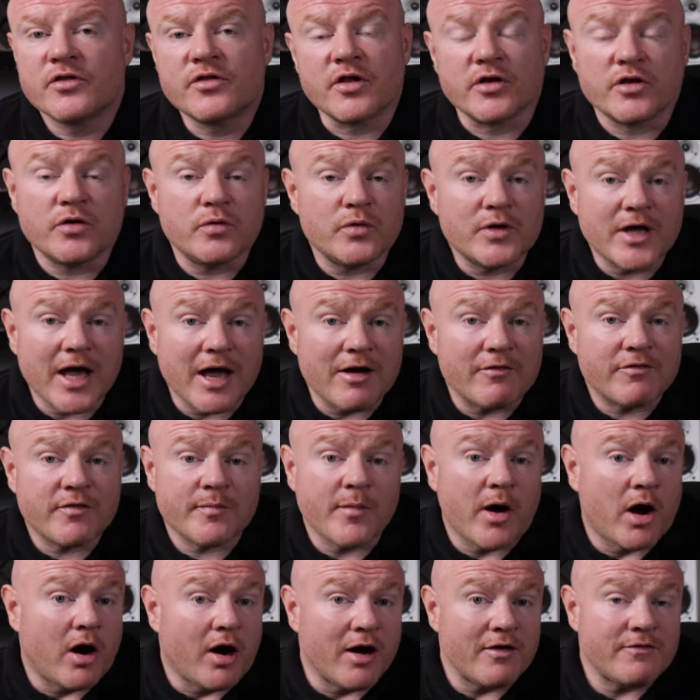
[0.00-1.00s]
that you get
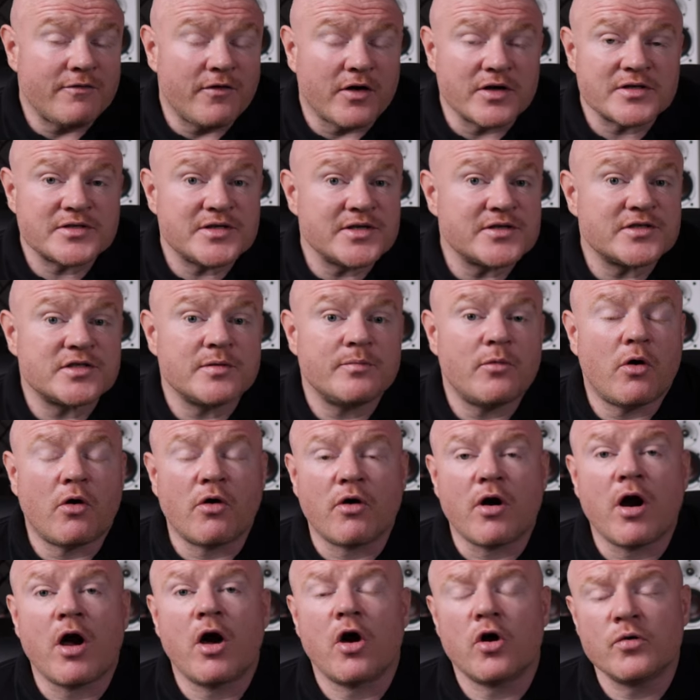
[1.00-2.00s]
from a hi-fi system
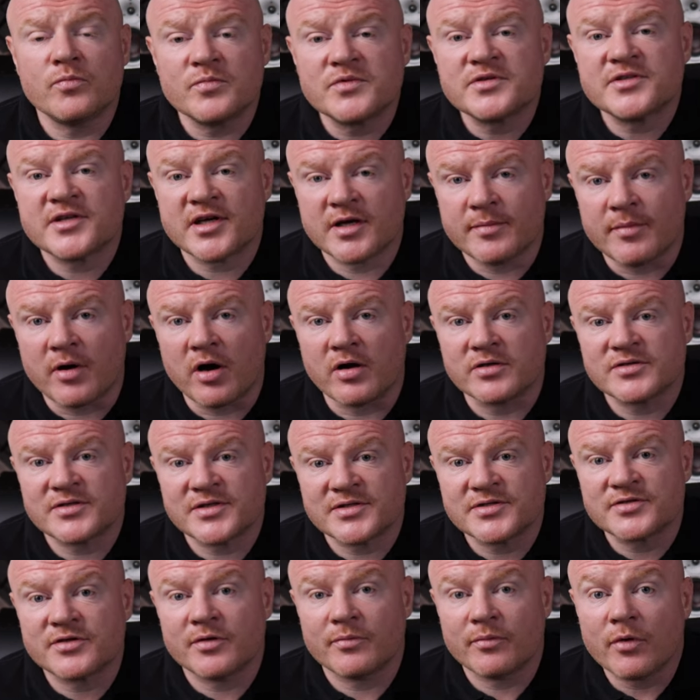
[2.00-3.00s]
or a home cinema
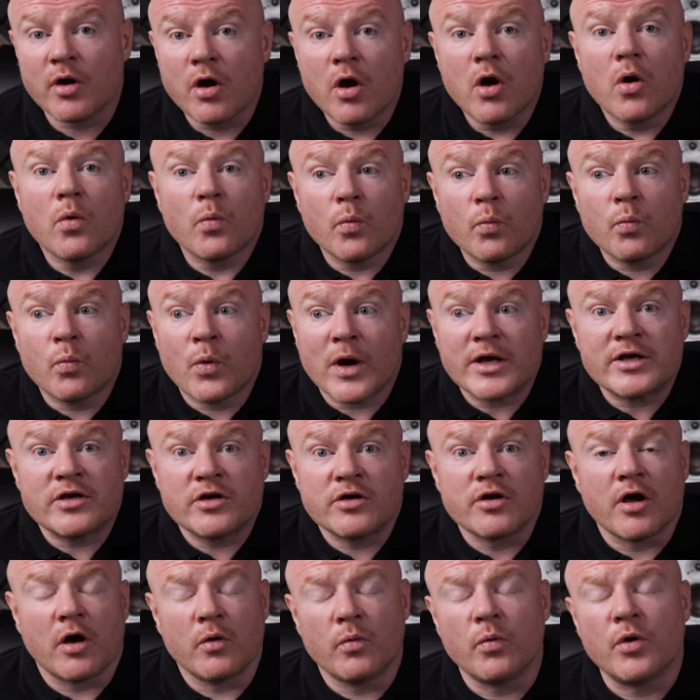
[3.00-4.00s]
system when
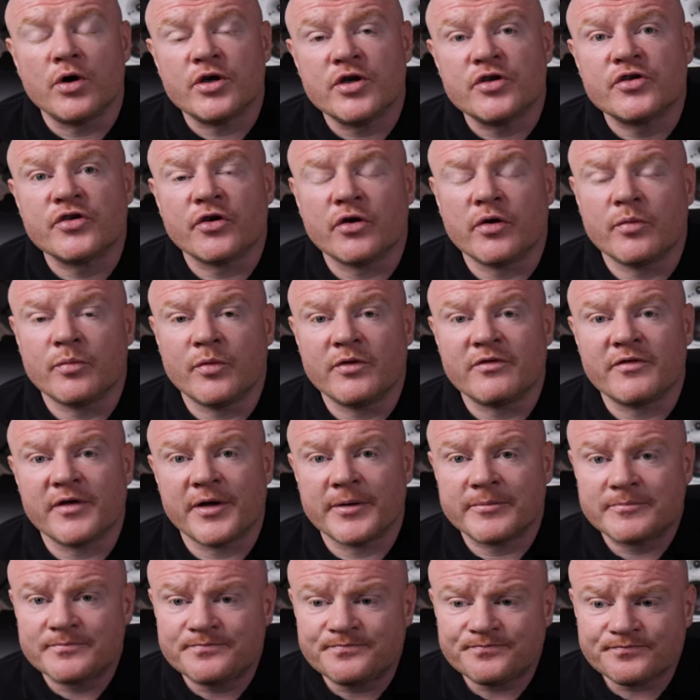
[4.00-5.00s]
you know what you're doing with
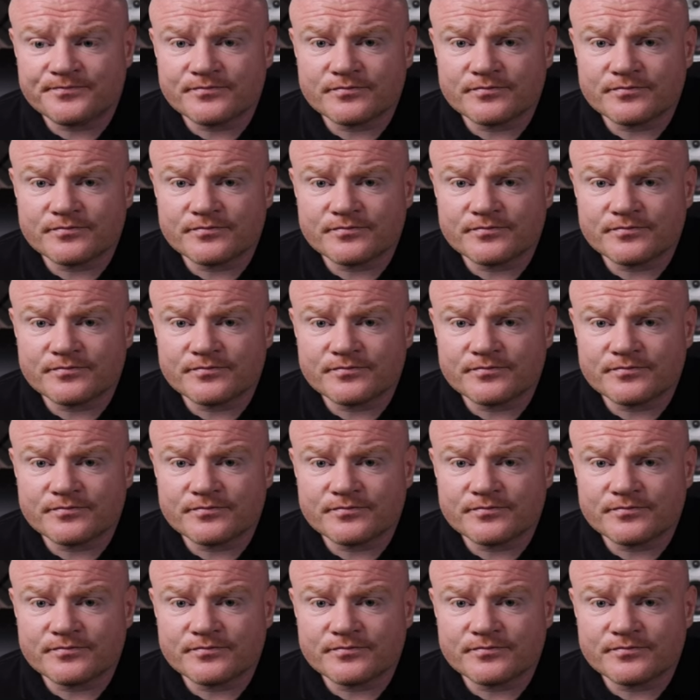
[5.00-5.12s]
it.